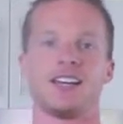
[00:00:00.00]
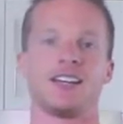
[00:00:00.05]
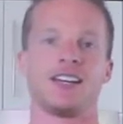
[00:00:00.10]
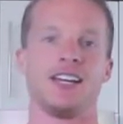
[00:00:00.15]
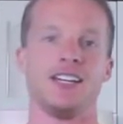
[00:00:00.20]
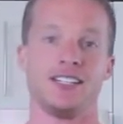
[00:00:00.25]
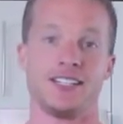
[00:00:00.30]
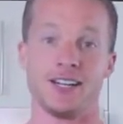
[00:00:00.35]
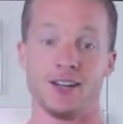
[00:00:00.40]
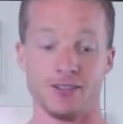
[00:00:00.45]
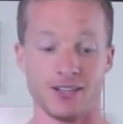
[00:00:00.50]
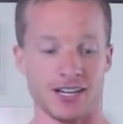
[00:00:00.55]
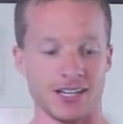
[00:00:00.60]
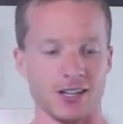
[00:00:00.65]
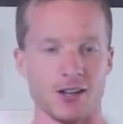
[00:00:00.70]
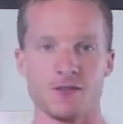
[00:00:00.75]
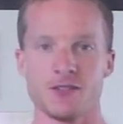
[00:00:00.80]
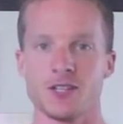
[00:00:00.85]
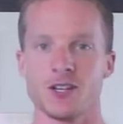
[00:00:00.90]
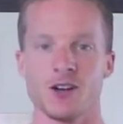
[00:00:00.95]
Can you tell that I
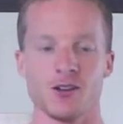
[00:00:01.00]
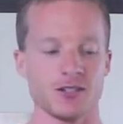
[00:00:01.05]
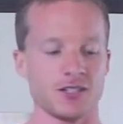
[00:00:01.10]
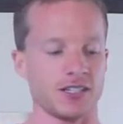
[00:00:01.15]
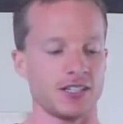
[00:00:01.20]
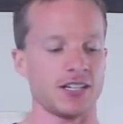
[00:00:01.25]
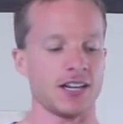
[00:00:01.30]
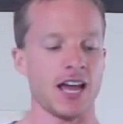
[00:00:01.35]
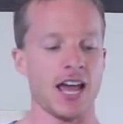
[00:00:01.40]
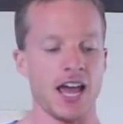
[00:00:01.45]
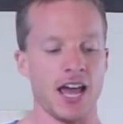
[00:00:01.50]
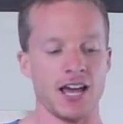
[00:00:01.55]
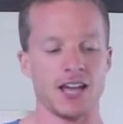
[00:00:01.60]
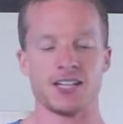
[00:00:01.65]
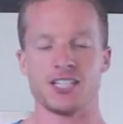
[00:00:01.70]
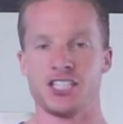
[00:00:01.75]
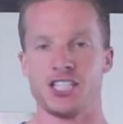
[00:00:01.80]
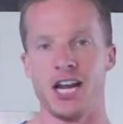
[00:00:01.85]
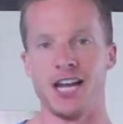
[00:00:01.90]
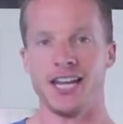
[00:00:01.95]
love salsa?
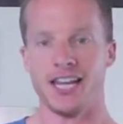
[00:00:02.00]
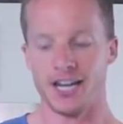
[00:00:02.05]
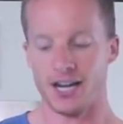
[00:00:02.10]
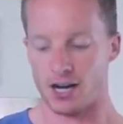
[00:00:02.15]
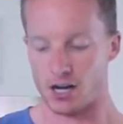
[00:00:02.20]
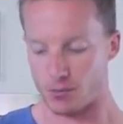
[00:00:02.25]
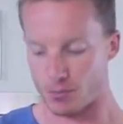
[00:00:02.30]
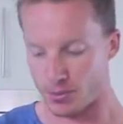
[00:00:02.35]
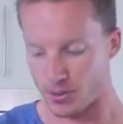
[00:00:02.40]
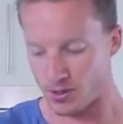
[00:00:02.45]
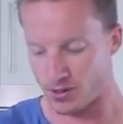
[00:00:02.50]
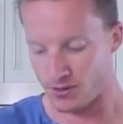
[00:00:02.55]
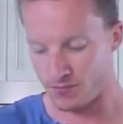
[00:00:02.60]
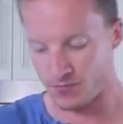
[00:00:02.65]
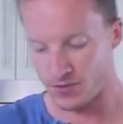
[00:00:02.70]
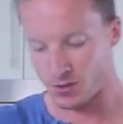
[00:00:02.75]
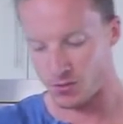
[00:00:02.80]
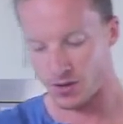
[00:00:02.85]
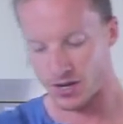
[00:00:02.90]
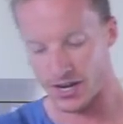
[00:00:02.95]
Shake it up.
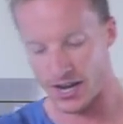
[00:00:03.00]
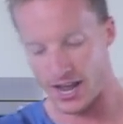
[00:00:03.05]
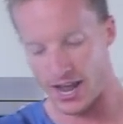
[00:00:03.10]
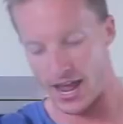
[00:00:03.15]
We're gonna